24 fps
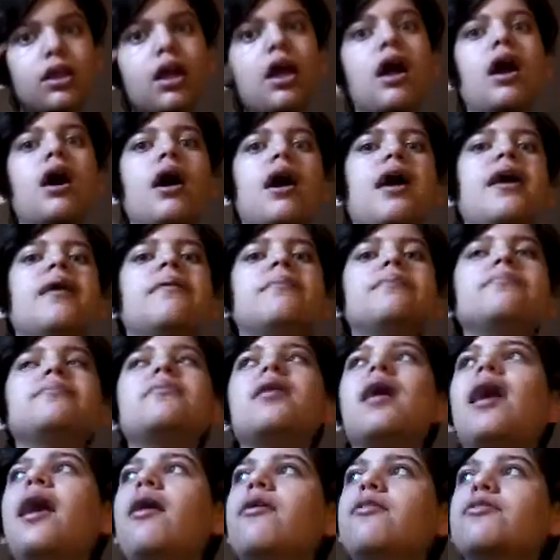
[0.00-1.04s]
I
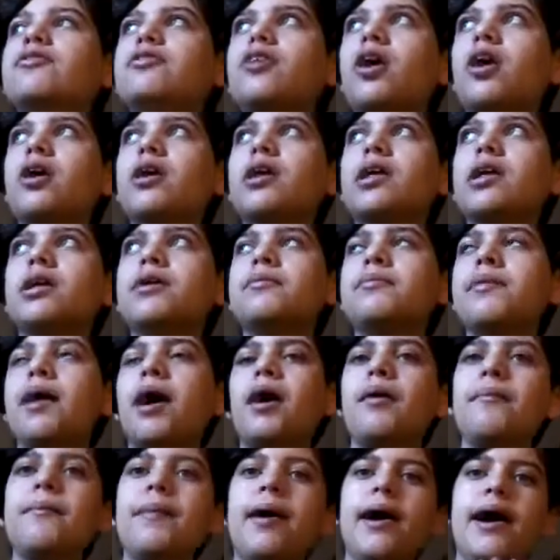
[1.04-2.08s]
was talking
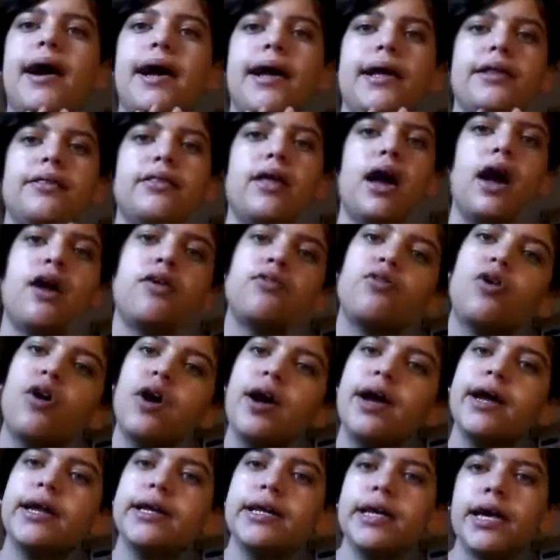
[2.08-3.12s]
about my
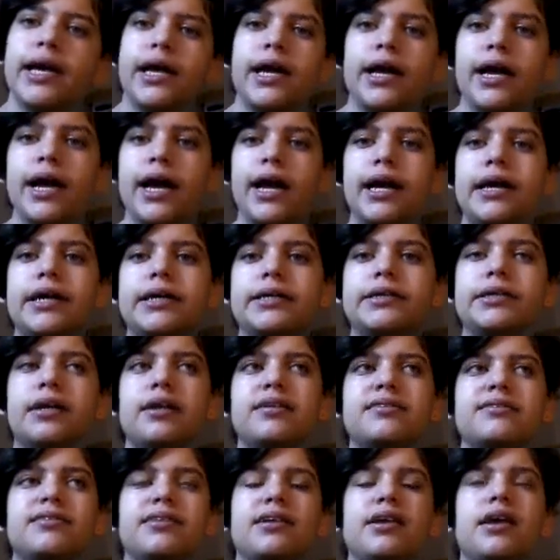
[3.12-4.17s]
thyroid and
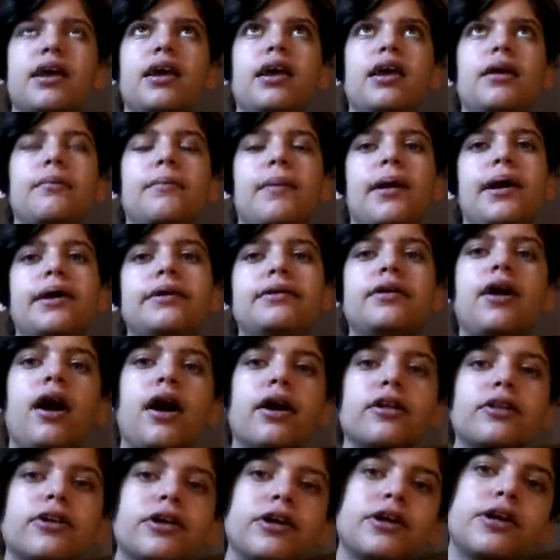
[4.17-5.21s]
seeing my
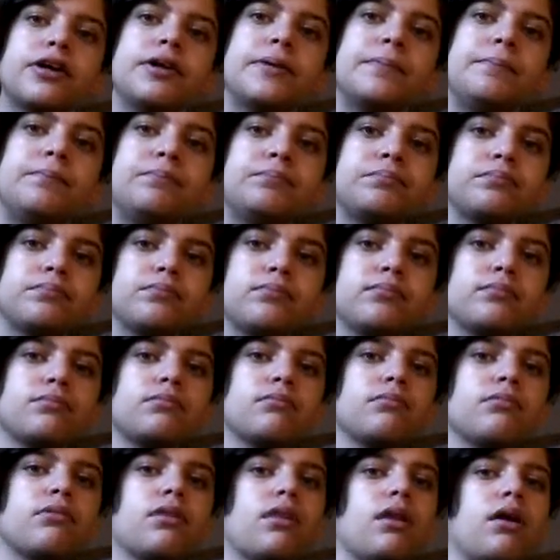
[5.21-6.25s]
doctor,
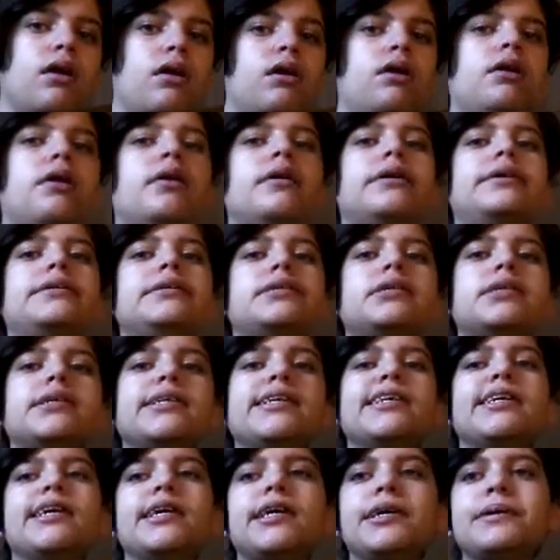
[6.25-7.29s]

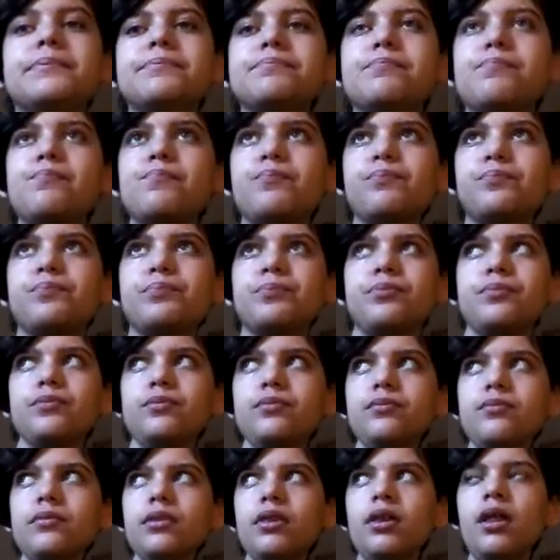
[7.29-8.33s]
and
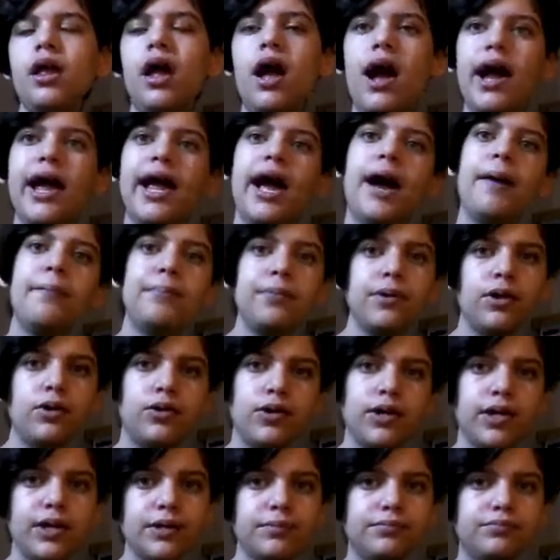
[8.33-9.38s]
I
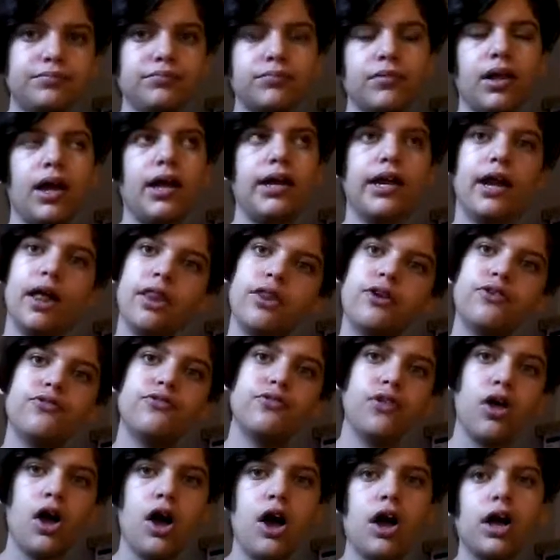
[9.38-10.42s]
uploaded another
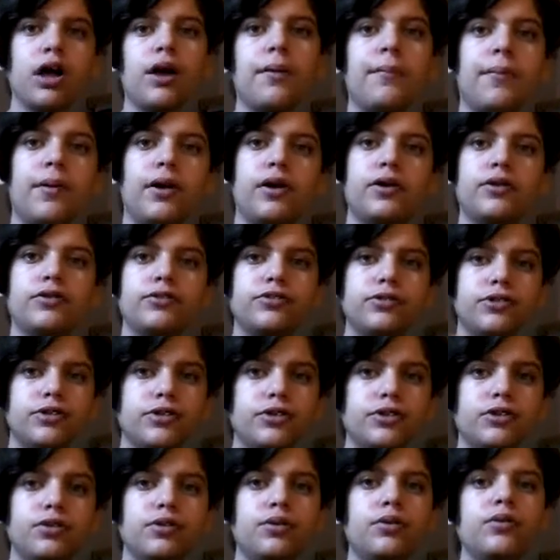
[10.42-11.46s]
vlog, a part
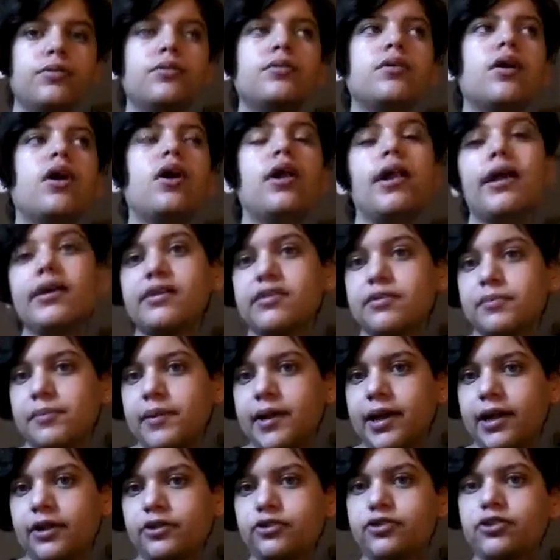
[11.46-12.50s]
two, on
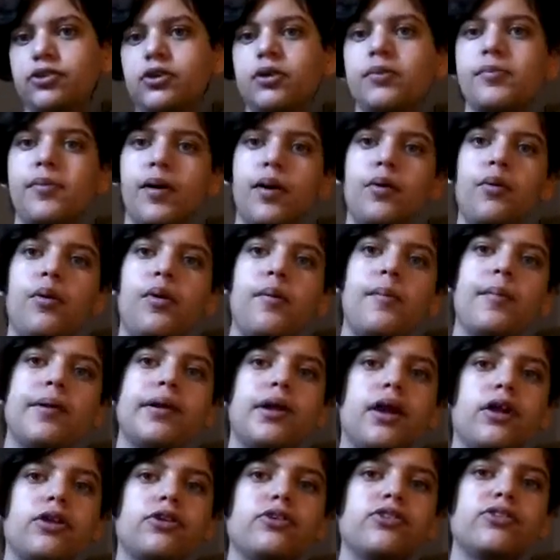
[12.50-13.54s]
explanation about what my
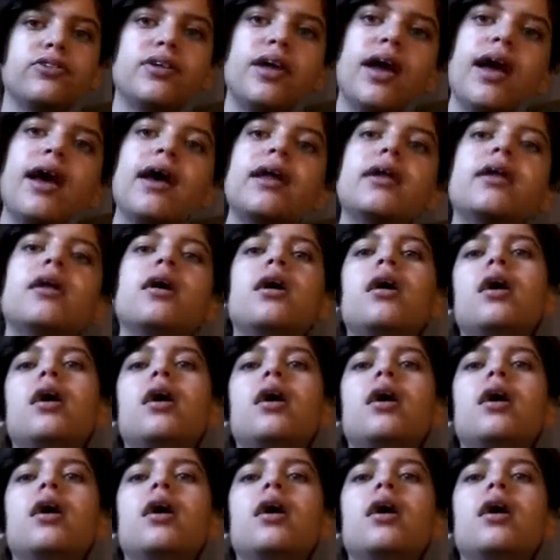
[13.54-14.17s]
doctor said.